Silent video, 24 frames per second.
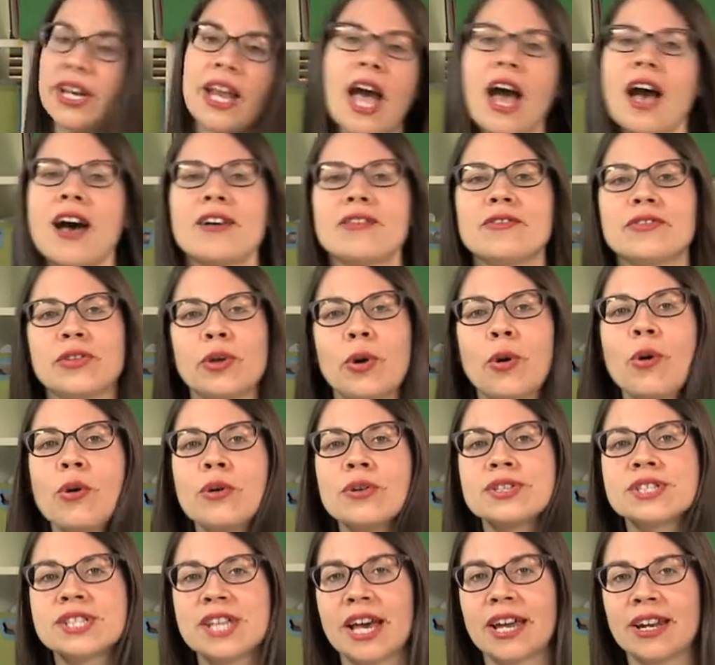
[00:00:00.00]
have the
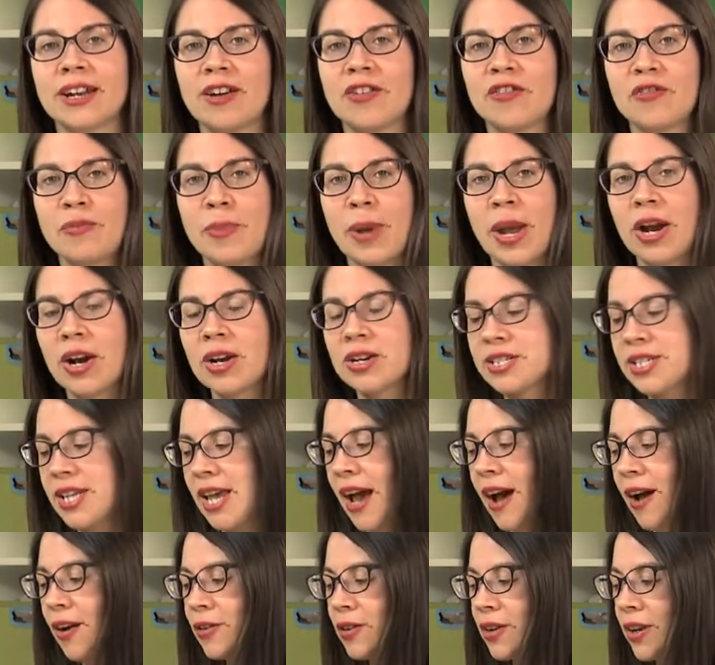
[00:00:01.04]
whole set of bears
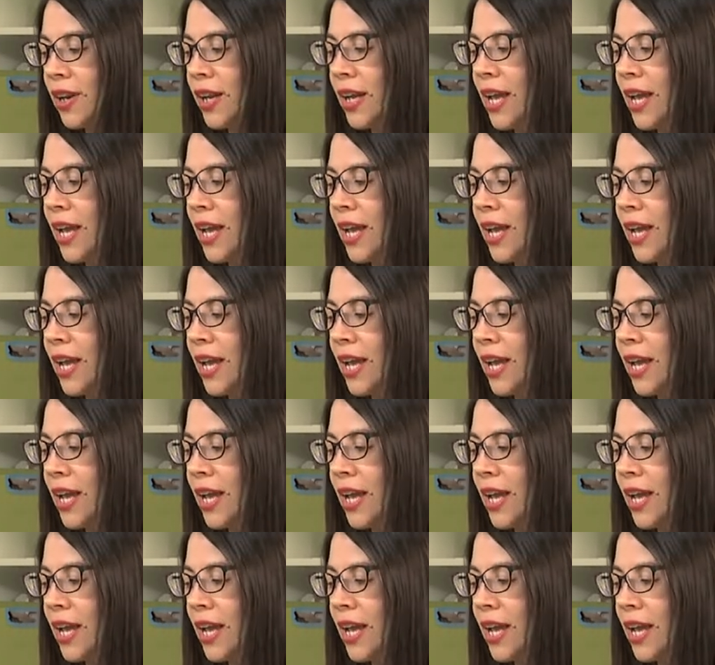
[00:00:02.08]
out